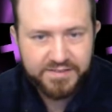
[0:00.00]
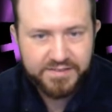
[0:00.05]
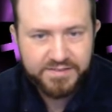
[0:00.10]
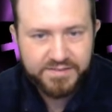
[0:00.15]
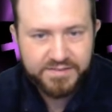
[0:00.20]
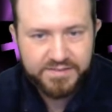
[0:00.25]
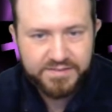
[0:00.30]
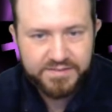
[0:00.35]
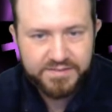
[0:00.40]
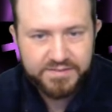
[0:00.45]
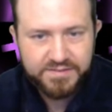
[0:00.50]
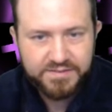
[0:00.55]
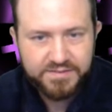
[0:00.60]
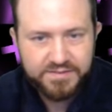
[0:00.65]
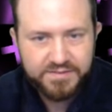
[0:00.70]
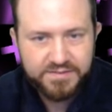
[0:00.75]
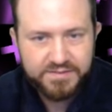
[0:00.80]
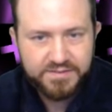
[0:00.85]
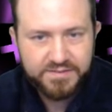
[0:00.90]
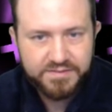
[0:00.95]

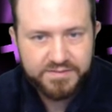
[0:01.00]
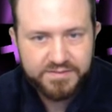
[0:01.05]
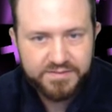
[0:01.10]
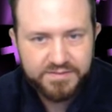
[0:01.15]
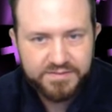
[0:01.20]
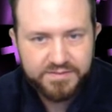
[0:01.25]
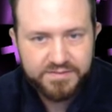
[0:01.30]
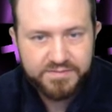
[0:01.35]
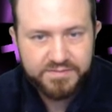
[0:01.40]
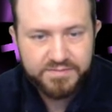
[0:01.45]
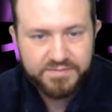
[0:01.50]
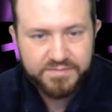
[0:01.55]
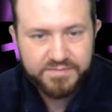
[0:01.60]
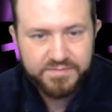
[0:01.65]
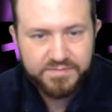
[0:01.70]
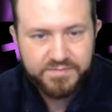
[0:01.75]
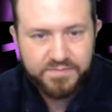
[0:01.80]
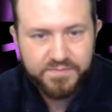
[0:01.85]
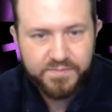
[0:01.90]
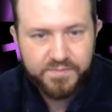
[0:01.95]

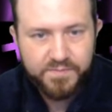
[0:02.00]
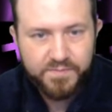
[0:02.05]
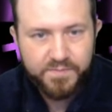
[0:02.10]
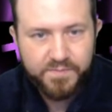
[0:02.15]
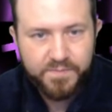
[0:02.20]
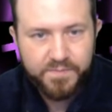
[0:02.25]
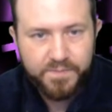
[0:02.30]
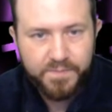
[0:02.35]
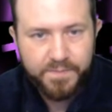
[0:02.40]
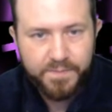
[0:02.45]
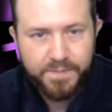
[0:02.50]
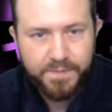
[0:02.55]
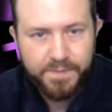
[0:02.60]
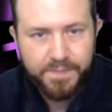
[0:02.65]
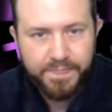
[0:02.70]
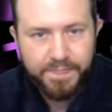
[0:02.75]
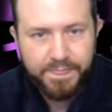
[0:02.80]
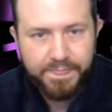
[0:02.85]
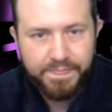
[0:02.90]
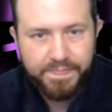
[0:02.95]

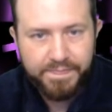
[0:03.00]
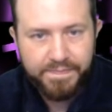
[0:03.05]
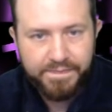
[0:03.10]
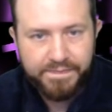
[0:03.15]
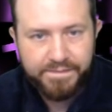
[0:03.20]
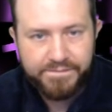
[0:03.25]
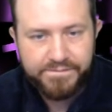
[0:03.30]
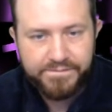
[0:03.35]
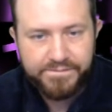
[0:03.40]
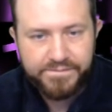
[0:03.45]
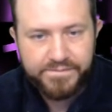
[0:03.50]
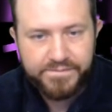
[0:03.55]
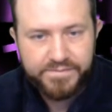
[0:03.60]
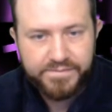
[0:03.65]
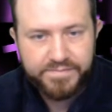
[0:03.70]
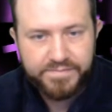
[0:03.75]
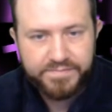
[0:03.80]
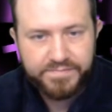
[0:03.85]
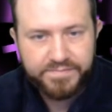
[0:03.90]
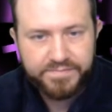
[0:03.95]

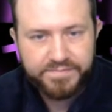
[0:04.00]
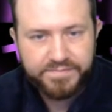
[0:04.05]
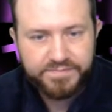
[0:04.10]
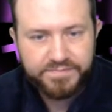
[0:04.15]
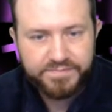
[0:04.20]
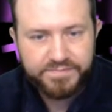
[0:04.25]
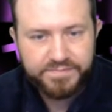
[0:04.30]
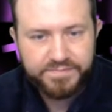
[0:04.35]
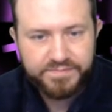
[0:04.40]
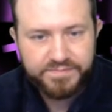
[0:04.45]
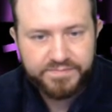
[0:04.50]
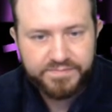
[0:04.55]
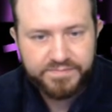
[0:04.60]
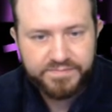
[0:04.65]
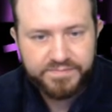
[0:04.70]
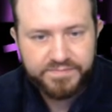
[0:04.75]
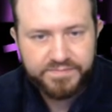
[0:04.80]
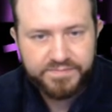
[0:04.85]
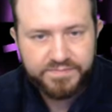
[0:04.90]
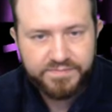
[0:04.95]

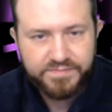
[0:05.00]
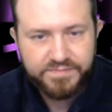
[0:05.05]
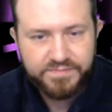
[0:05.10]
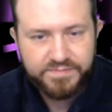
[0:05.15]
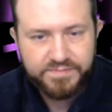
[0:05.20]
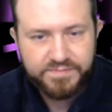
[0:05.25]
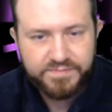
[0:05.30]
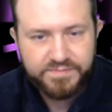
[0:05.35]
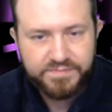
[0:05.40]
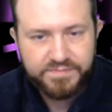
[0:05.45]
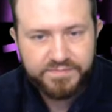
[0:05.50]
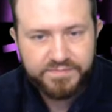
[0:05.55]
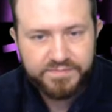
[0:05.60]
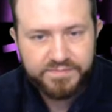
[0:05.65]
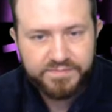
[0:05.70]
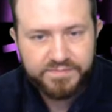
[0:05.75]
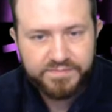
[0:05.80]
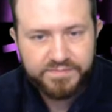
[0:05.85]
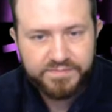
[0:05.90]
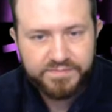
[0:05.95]

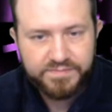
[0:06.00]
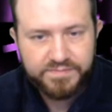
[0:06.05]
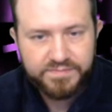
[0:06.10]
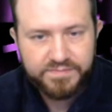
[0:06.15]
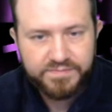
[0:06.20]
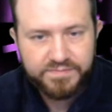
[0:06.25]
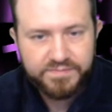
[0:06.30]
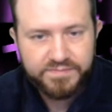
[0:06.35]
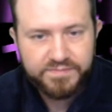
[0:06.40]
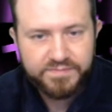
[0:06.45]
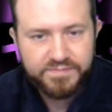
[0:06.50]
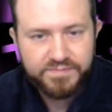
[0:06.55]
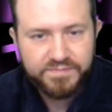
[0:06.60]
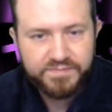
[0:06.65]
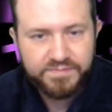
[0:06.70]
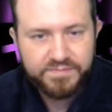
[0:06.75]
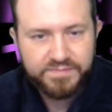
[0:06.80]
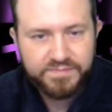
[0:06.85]
(no one is talking)